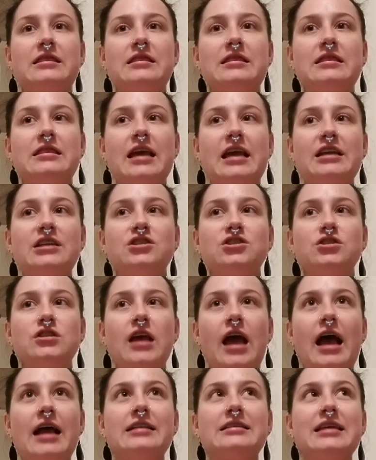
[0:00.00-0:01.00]

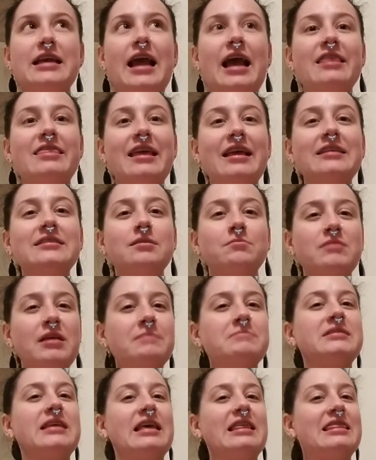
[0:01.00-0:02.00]
it's like, I think
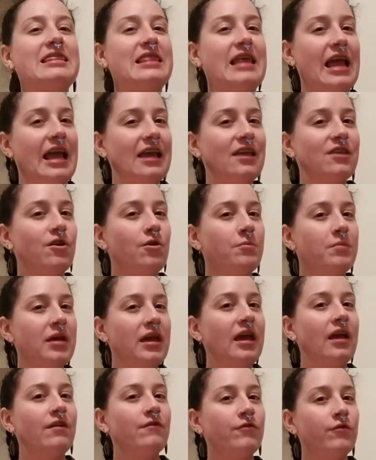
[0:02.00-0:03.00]
sometimes they think they're
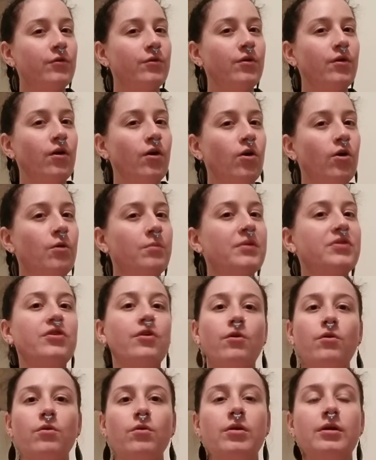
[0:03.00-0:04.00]
being frugal, but
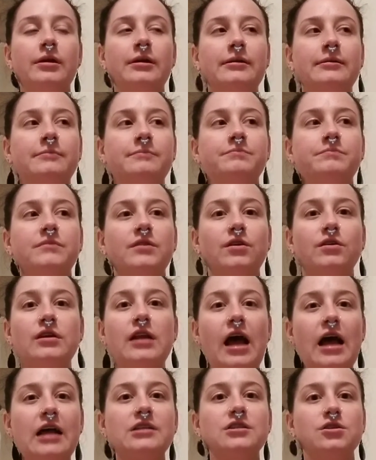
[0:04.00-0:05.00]
they're
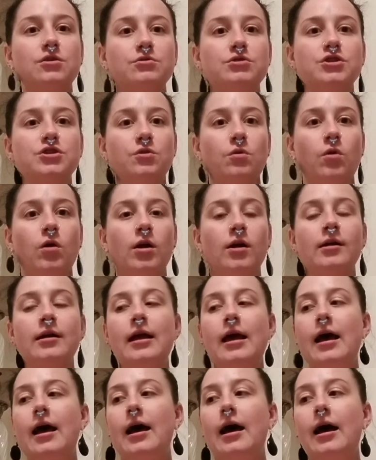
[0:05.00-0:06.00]
not so sure.
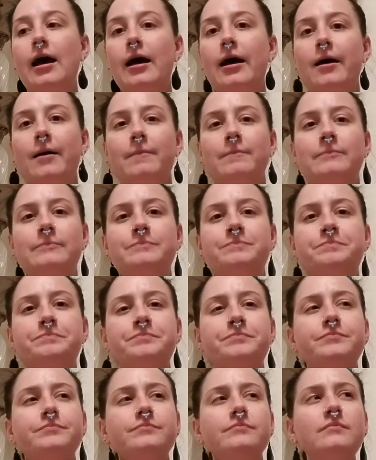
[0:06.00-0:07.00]

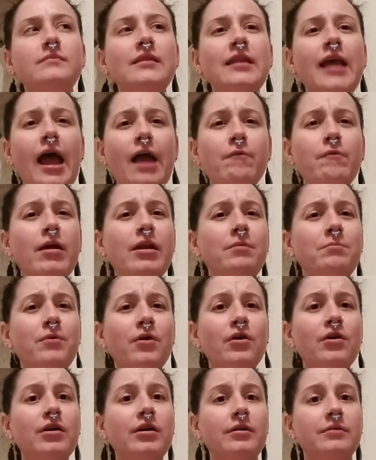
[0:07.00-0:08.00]
I read a
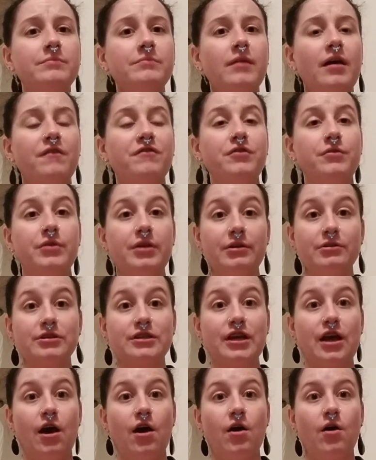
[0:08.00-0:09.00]
book a few years
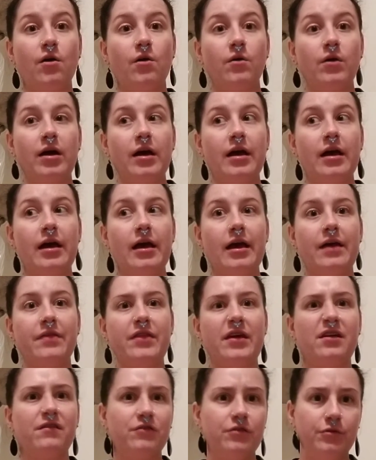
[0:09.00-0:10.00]
ago, and
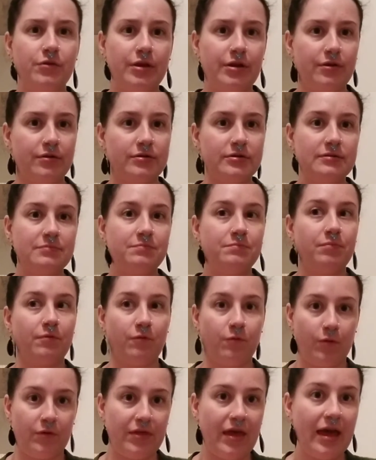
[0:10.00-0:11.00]
then a few years
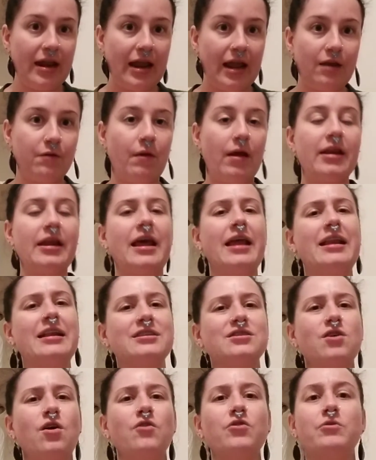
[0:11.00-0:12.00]
before that I had read it, and
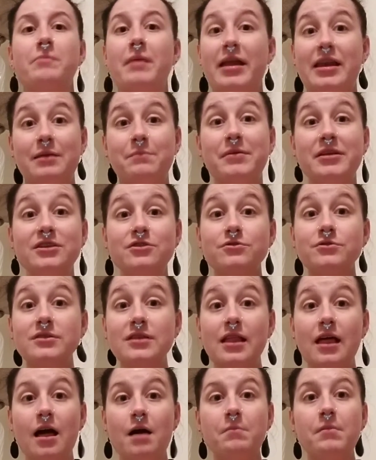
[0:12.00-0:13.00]
it's called The Penny Pinchers
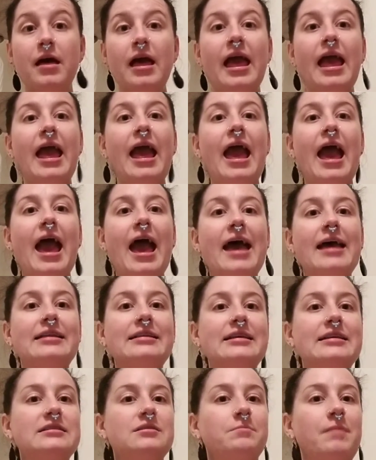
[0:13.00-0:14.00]
Club, and
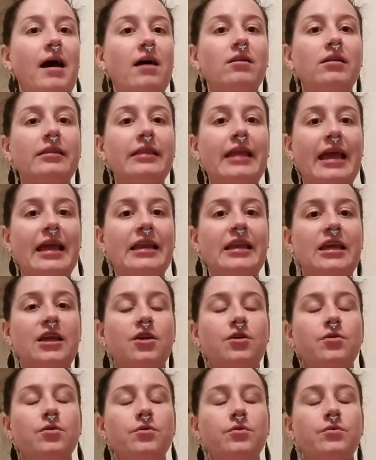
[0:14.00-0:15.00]
it's about a lady
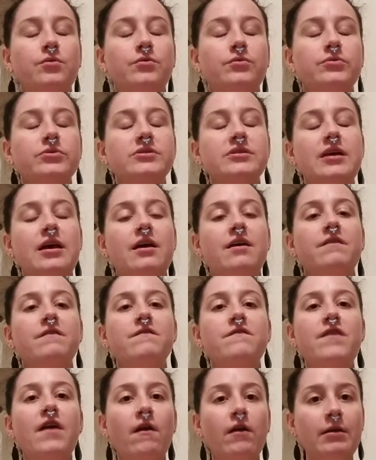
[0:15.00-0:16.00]
who's
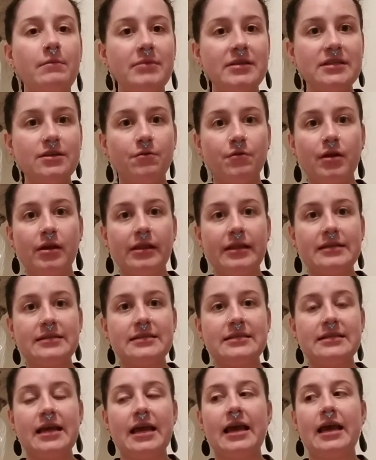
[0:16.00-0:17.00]
very
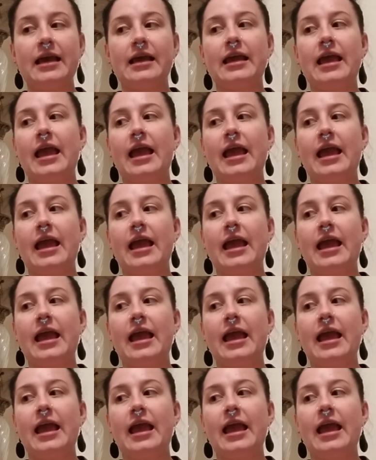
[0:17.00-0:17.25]
materialistic,